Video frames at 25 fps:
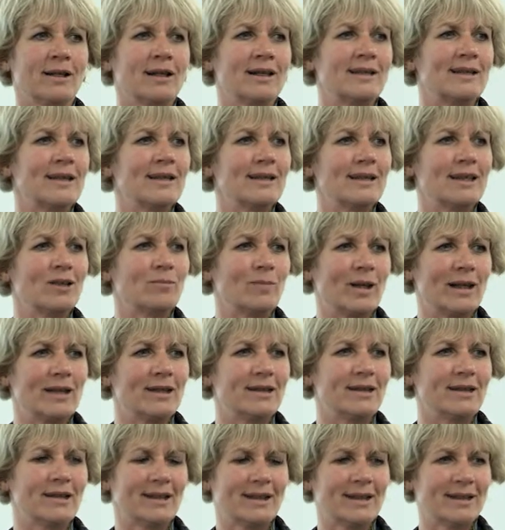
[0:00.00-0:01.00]
I said to the
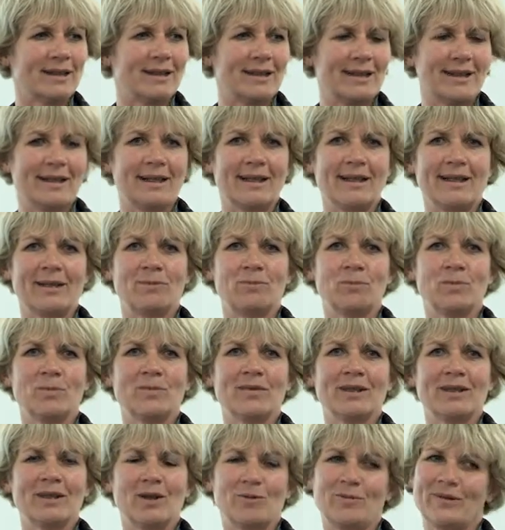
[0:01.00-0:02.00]
manager,
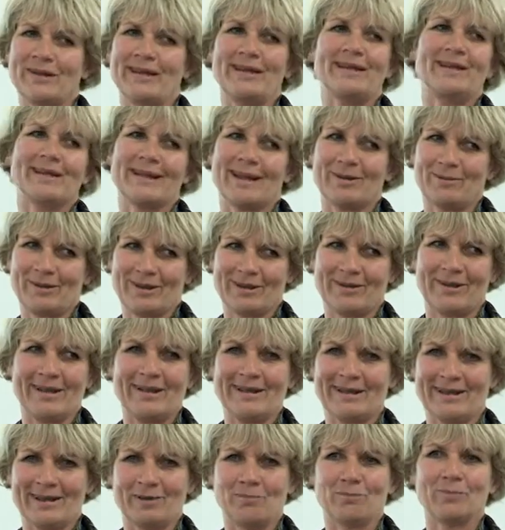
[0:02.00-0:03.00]
obviously because I was trying
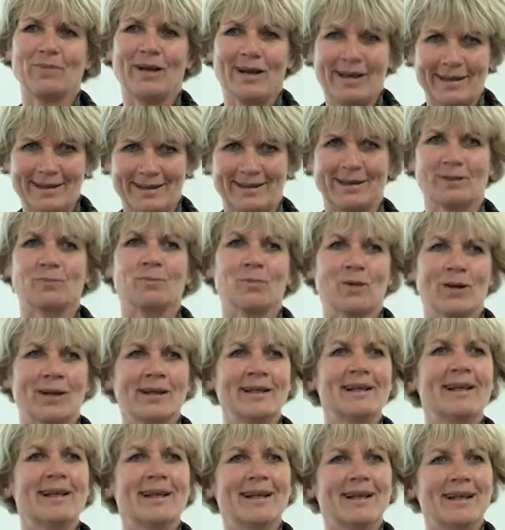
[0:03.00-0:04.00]
to buy some
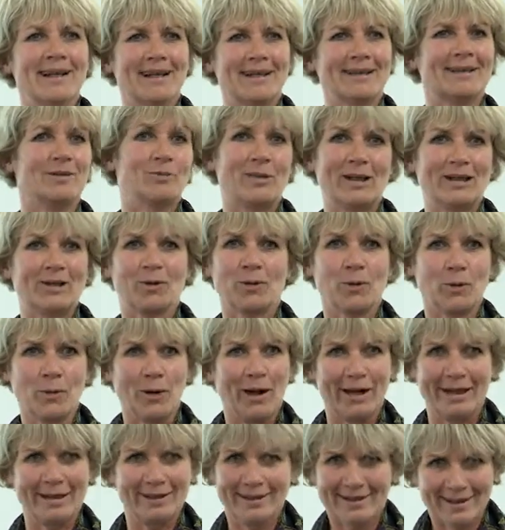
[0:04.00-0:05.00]
wine, I said, where's all the
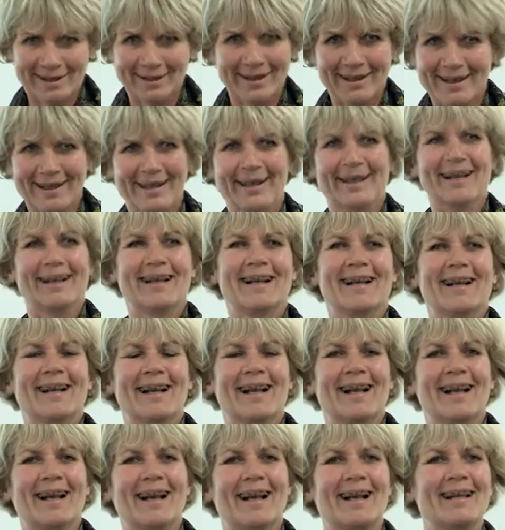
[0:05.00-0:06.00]
wine?
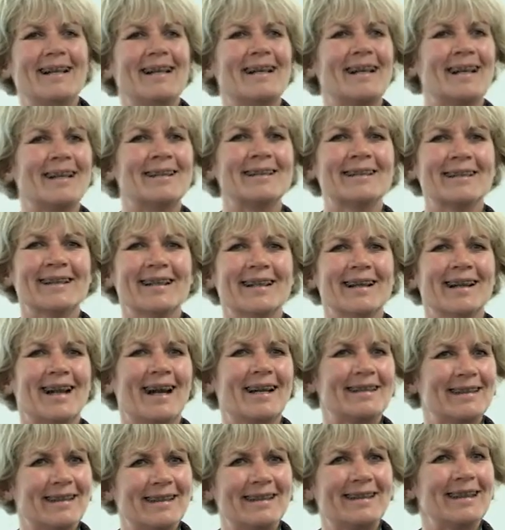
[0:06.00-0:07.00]
And he goes,
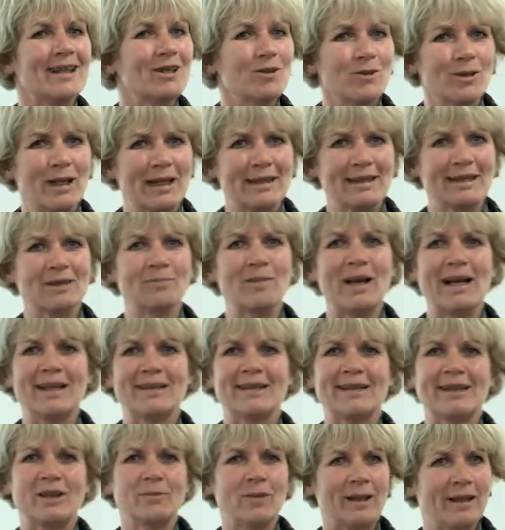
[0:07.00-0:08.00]
I said, did it all get
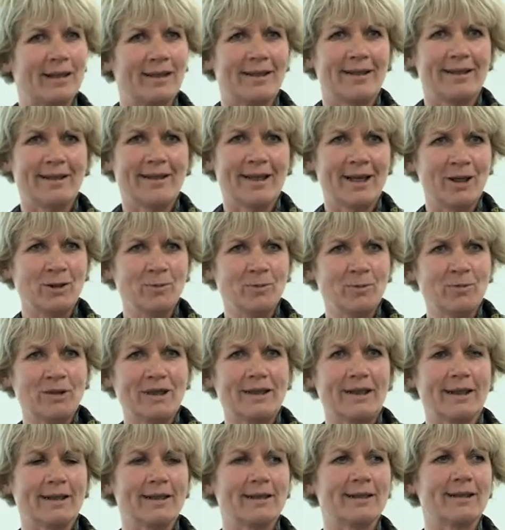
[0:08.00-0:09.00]
smashed? He went, no,
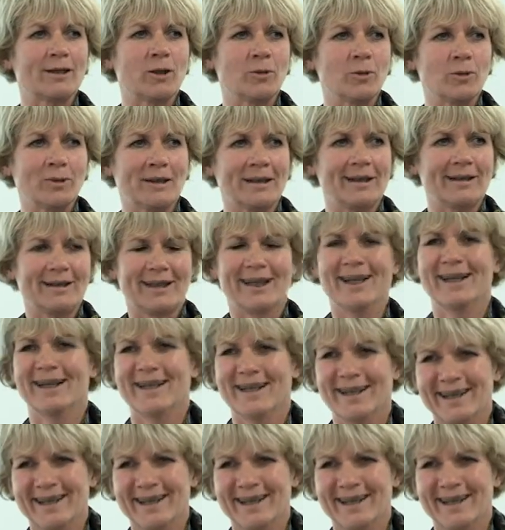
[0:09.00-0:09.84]
just sold it.